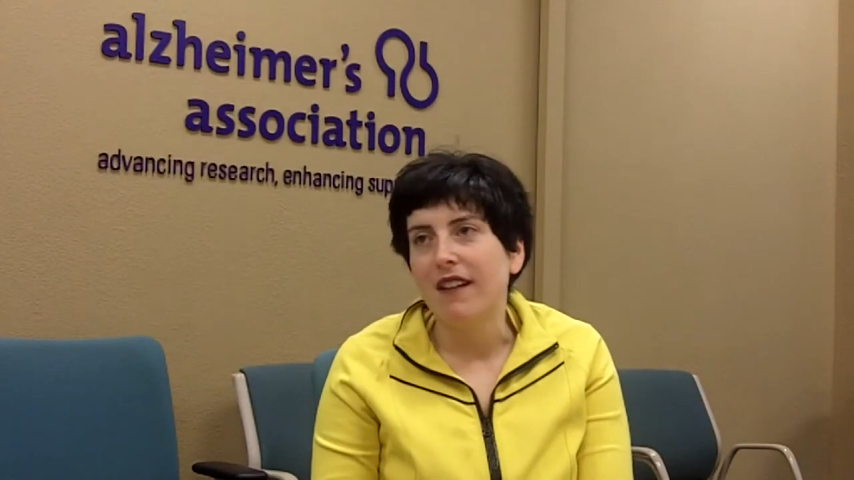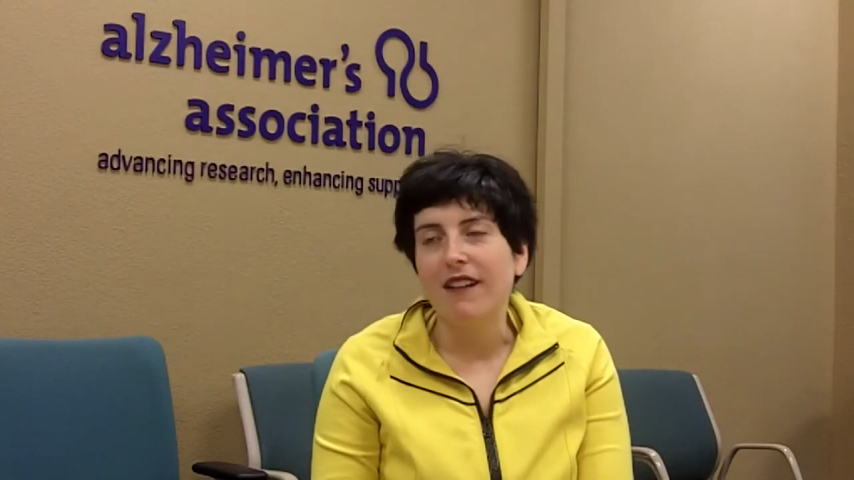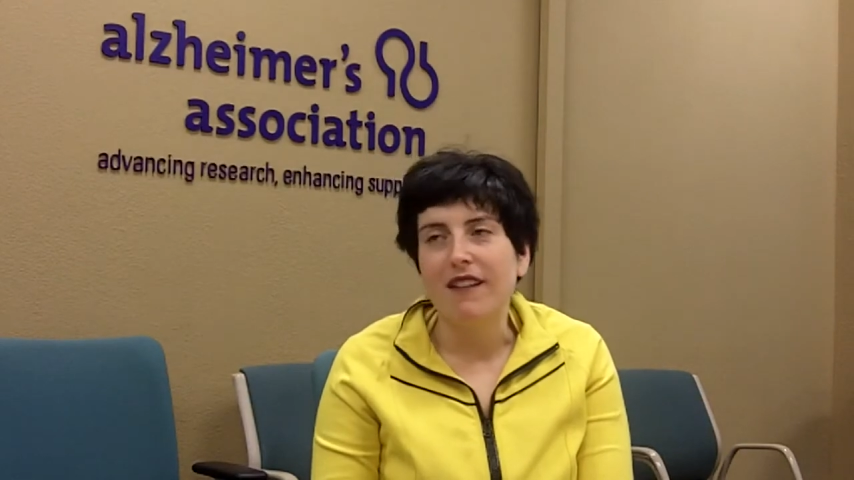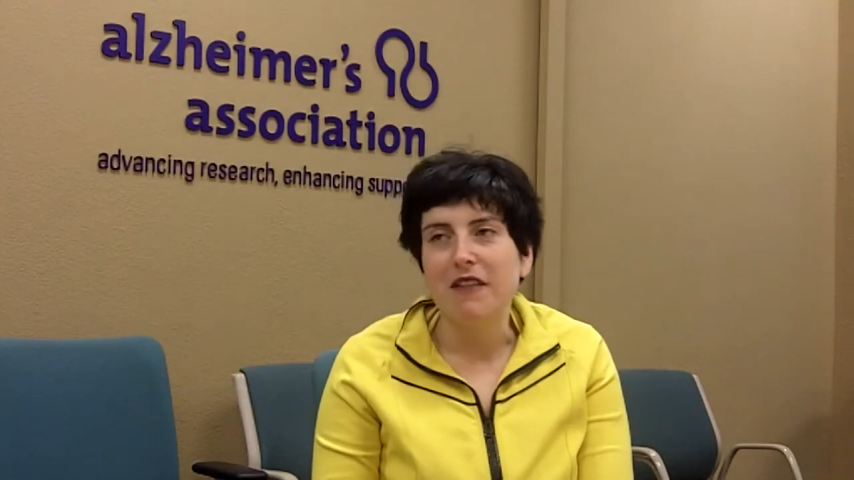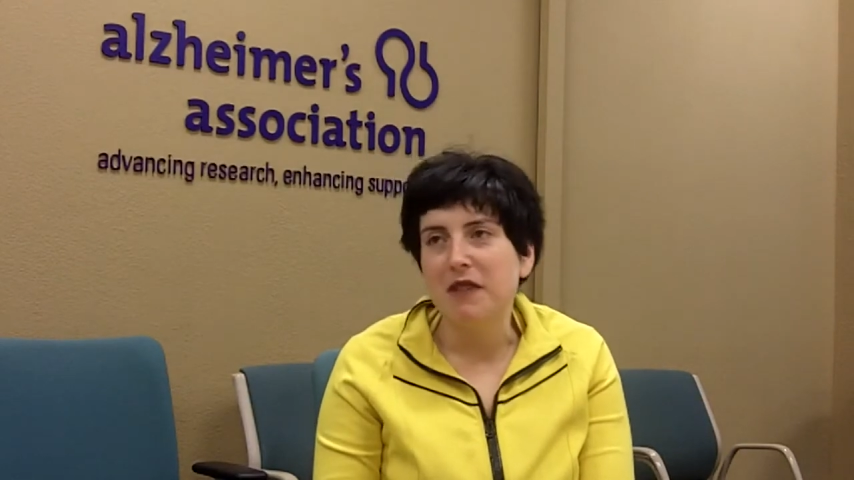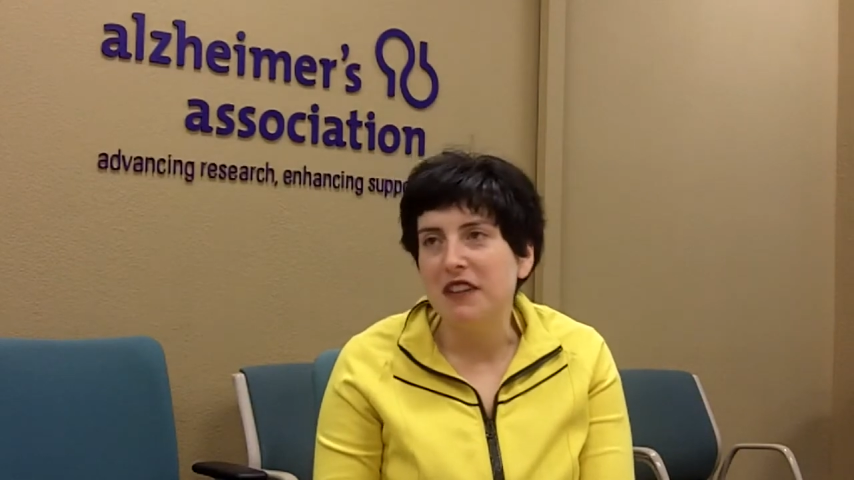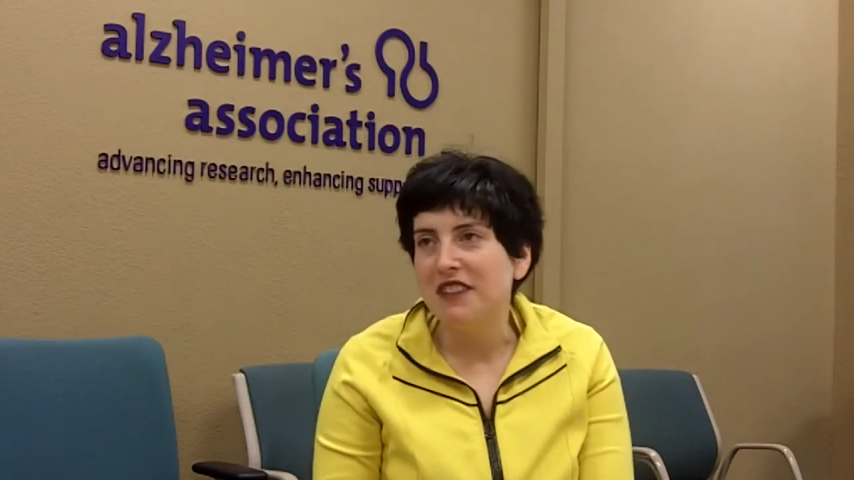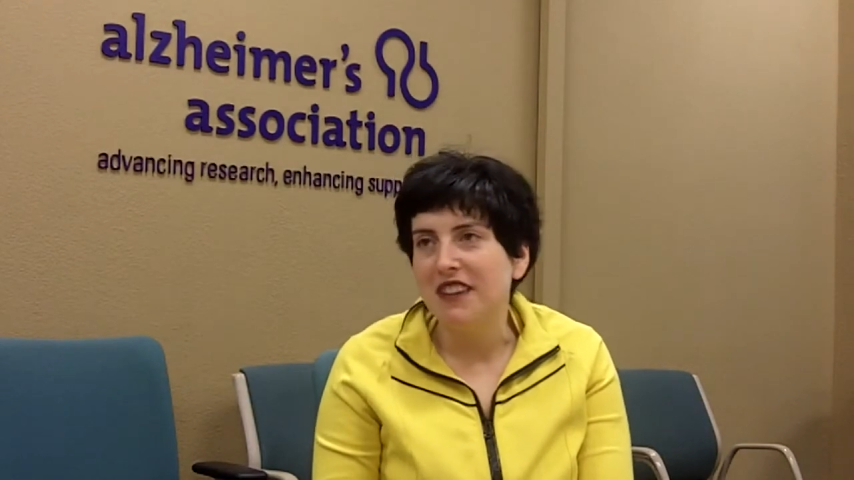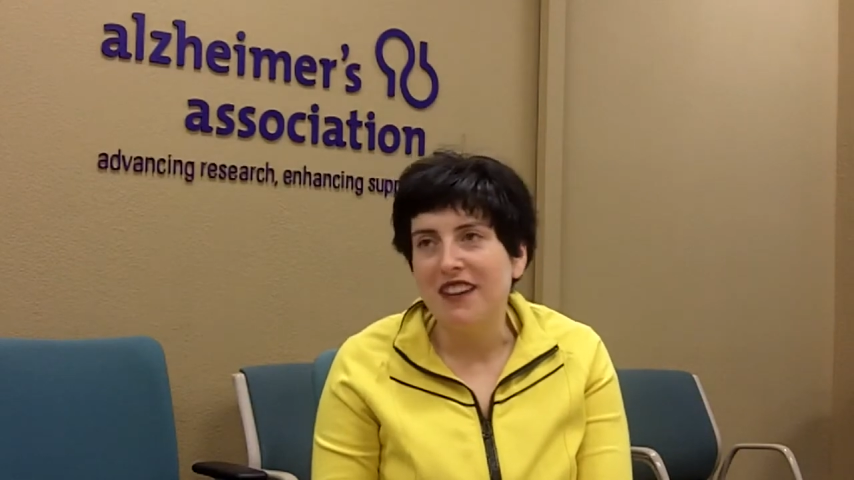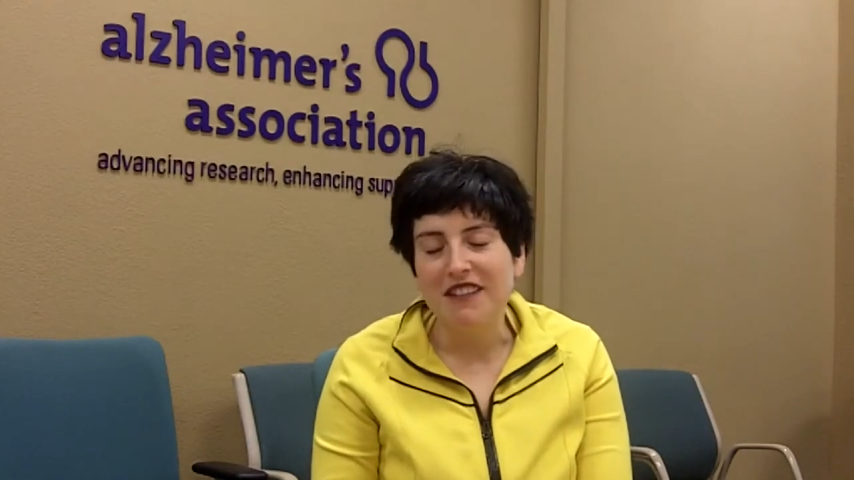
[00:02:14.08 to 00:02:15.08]
You may
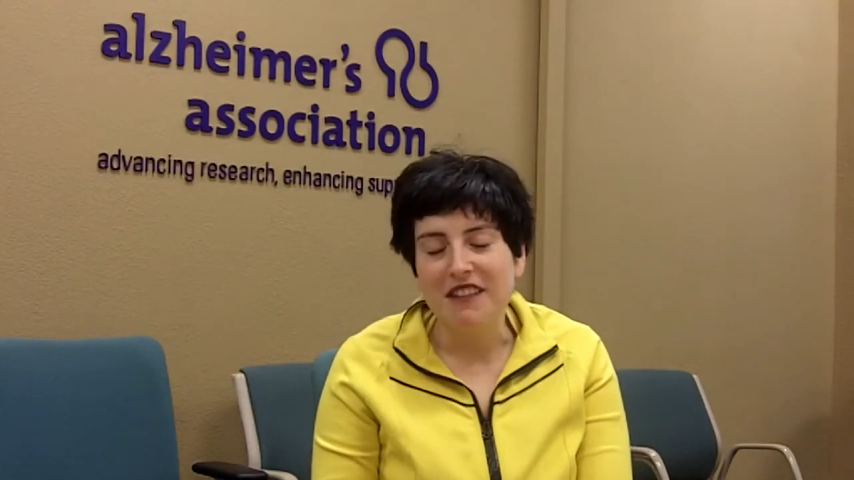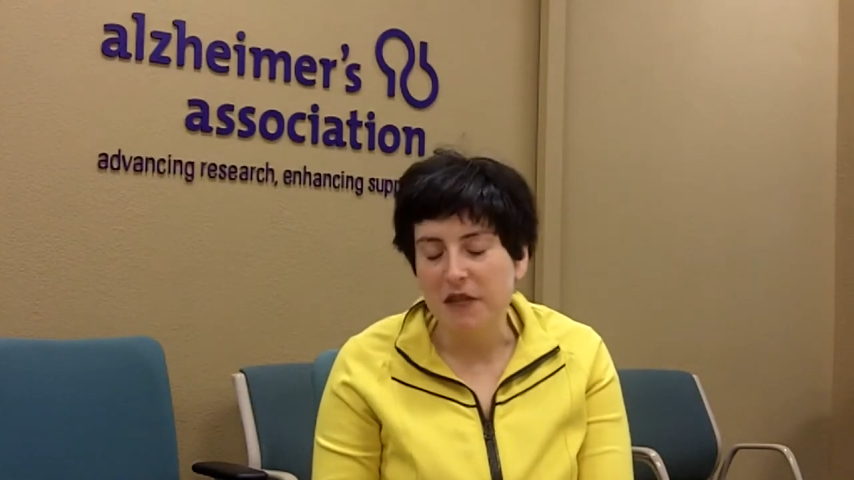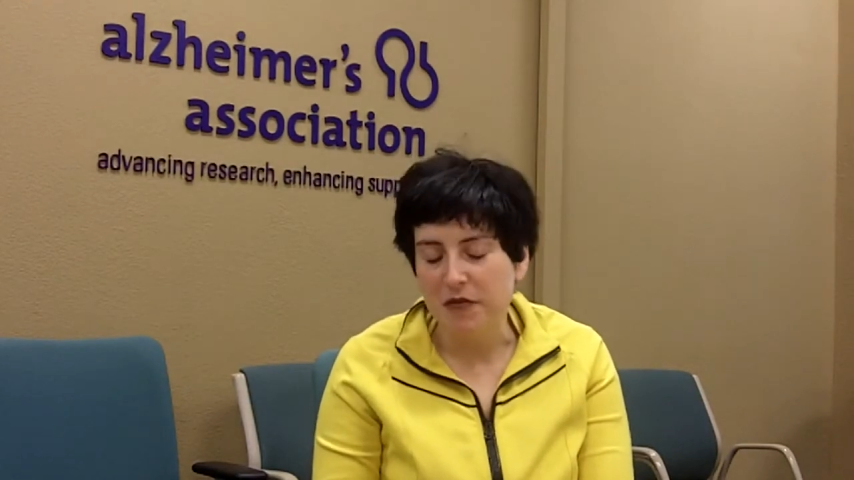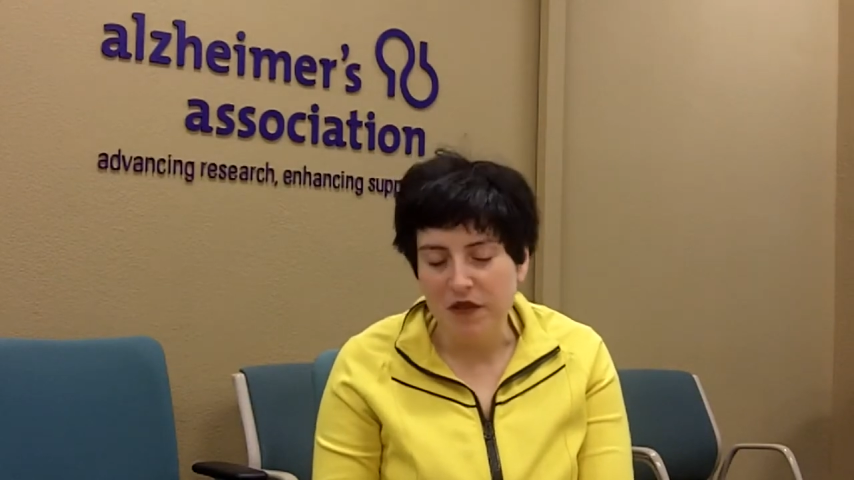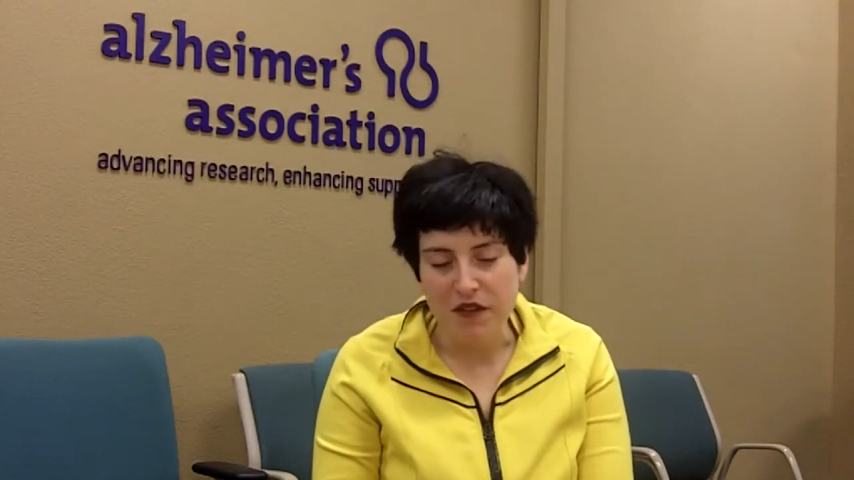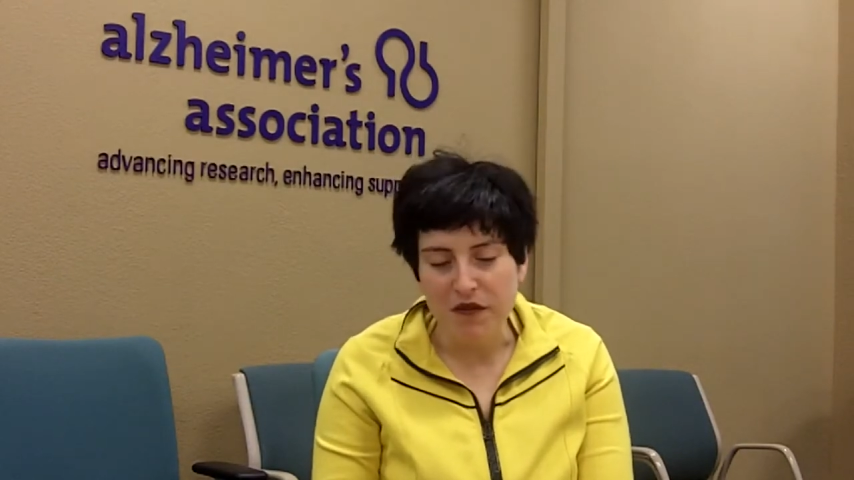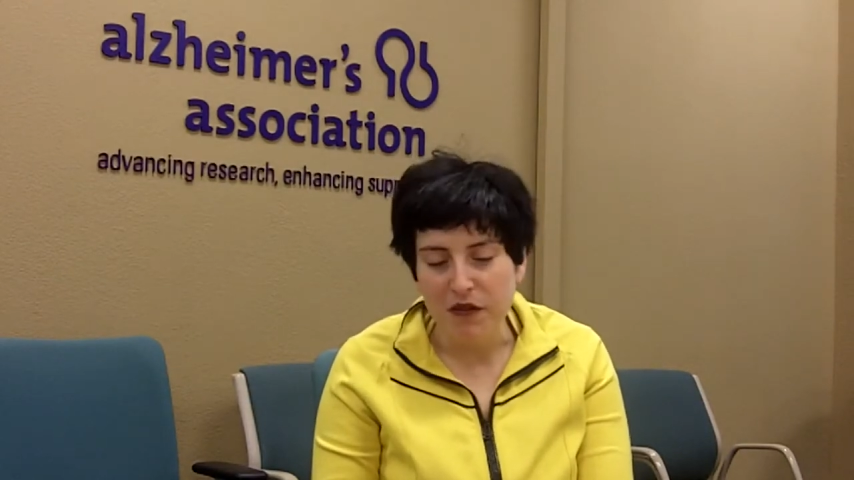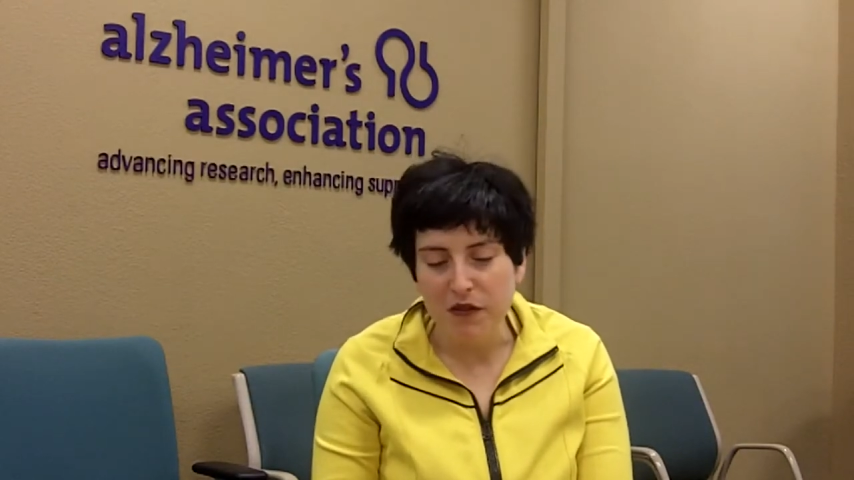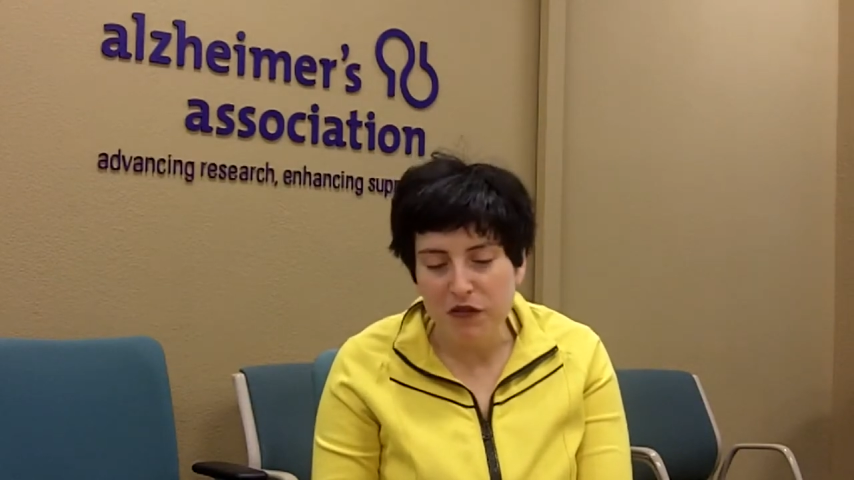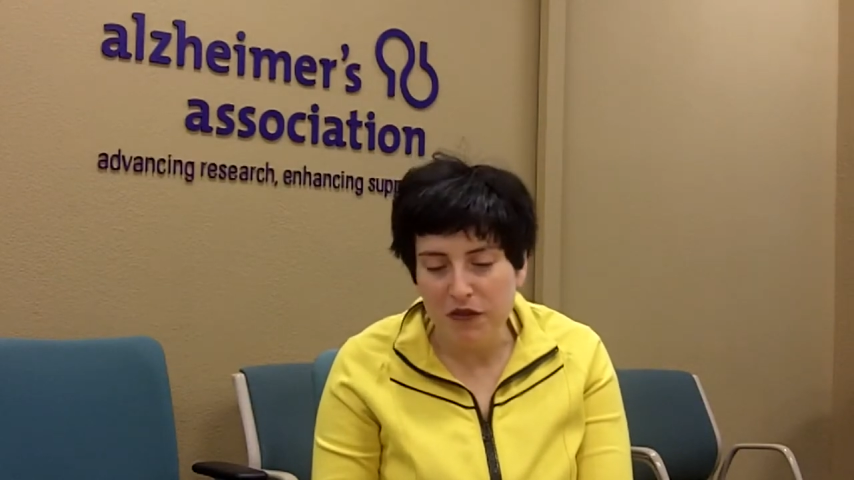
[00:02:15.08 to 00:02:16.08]
say in terms of
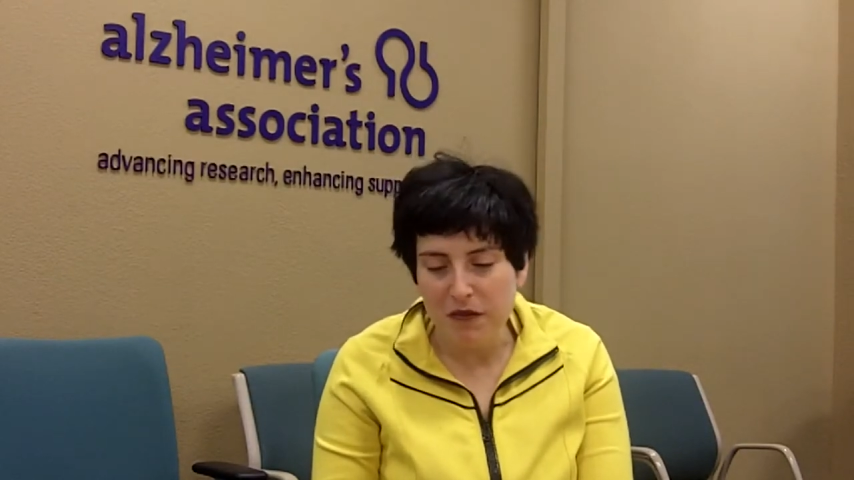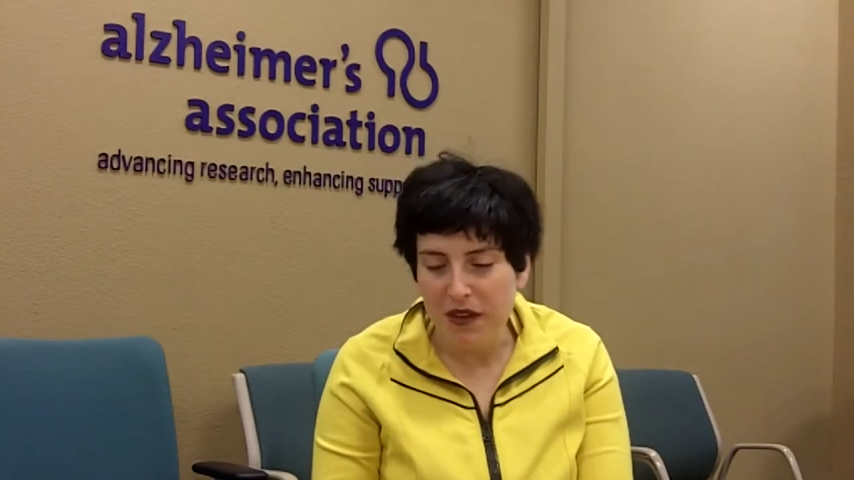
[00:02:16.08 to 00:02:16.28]
evolution,